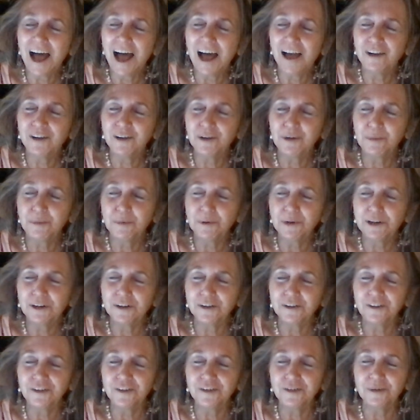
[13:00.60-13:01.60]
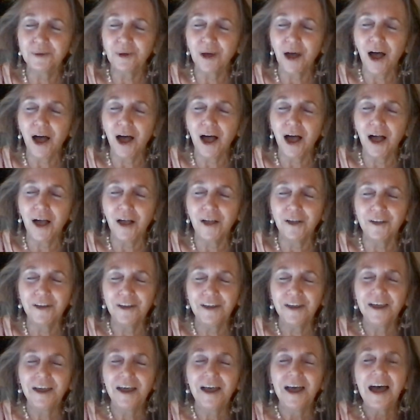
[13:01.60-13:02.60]
and goodwill to all.
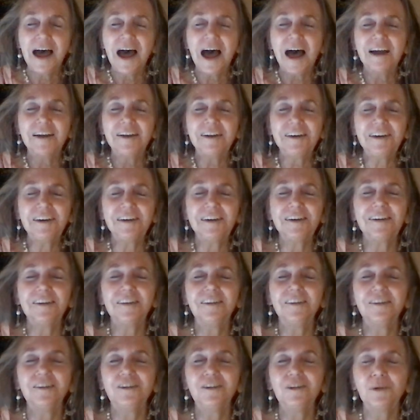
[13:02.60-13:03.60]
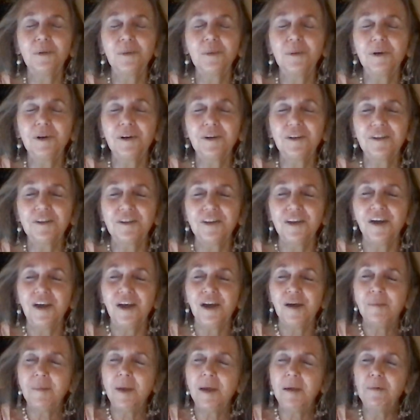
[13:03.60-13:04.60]
And in the north,
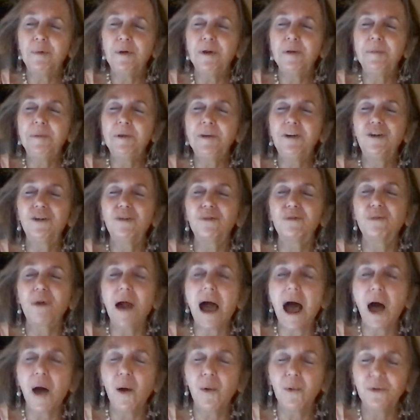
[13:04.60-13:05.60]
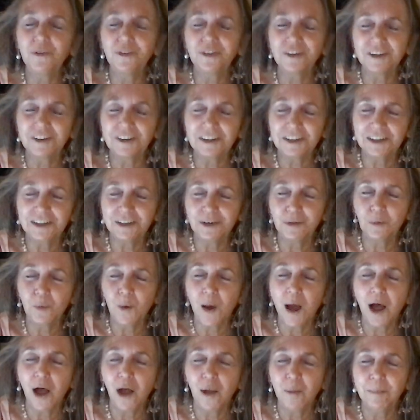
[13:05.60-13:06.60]
may we be grounded in
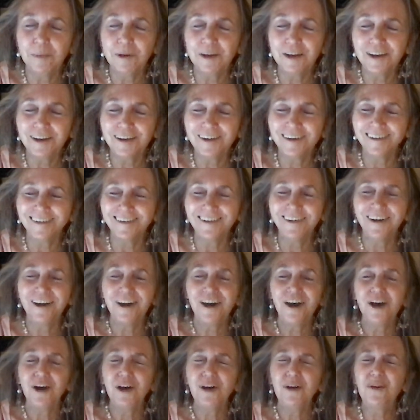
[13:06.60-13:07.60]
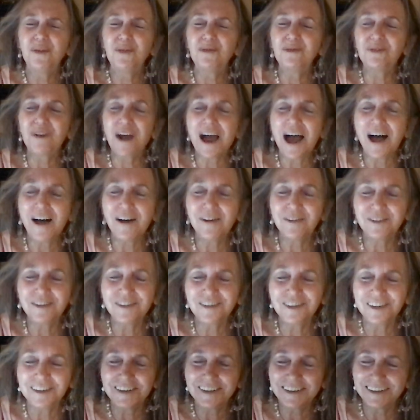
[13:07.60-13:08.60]
well-being,
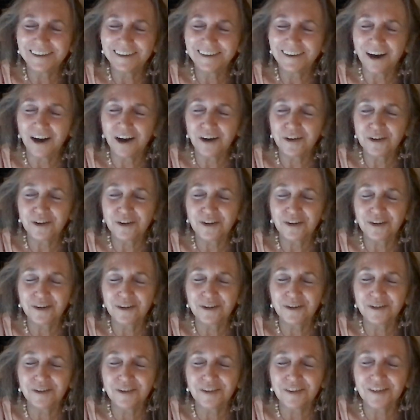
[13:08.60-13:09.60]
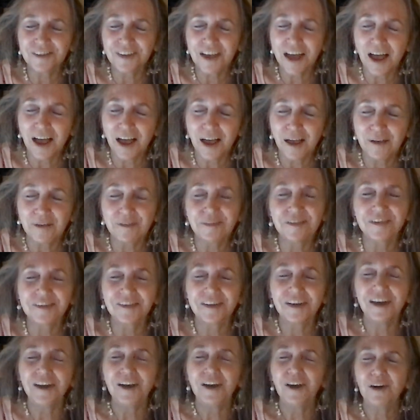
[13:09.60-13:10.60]
grounded in our true selves,
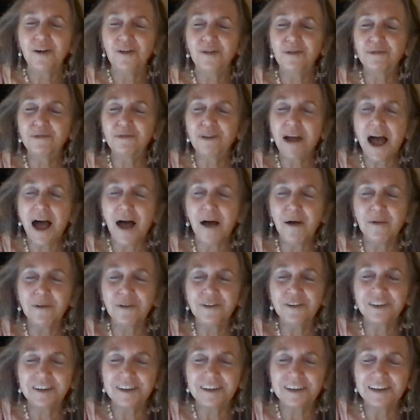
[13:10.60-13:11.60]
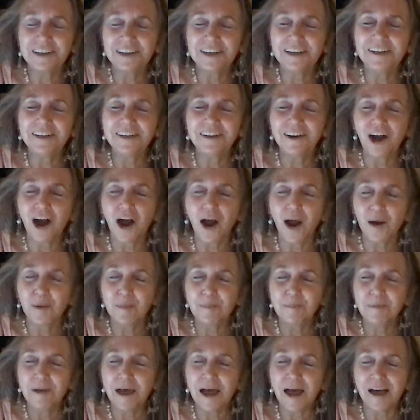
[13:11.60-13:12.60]
grounded in our
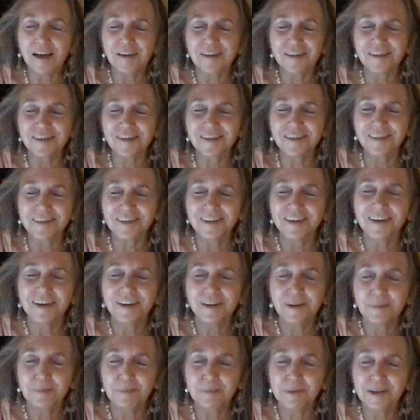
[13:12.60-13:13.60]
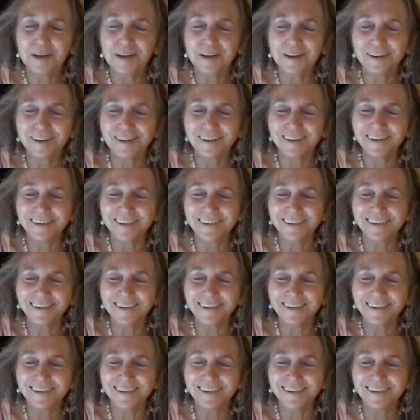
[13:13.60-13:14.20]
best being,